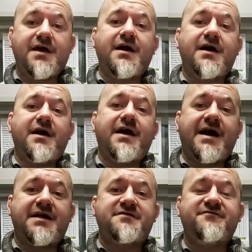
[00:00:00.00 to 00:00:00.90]

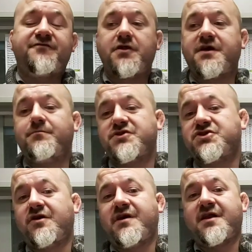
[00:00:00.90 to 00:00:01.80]
and fully
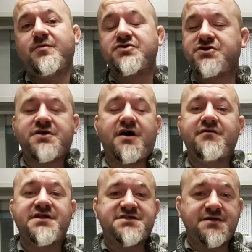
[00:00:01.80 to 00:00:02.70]
mature animals. You can't
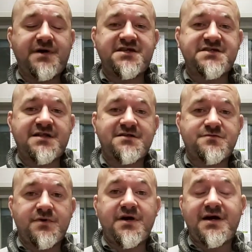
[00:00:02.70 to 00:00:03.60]
really see where the
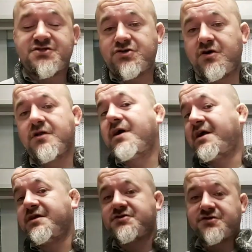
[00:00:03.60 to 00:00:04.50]
saddles were at all,
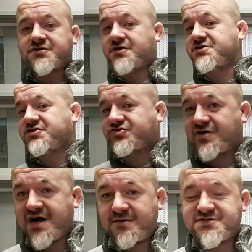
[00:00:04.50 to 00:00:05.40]
and you just got the
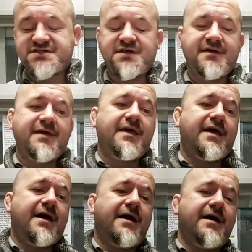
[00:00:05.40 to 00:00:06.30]
stripes.
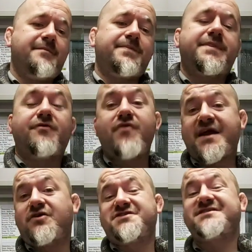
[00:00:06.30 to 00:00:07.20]
The
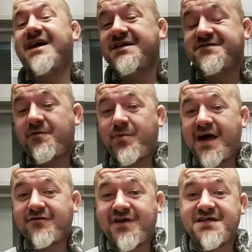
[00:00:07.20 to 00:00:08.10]
record size of a
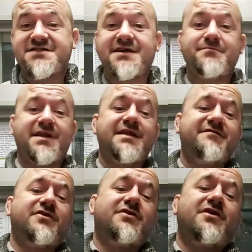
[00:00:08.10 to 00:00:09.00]
black rat snake,
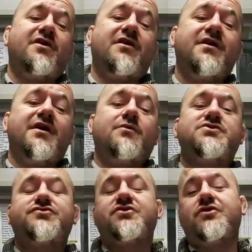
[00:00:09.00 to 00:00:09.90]
believe it or not,
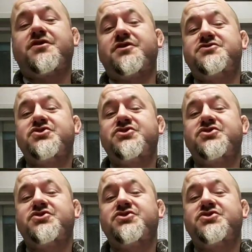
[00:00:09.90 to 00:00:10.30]
was recorded at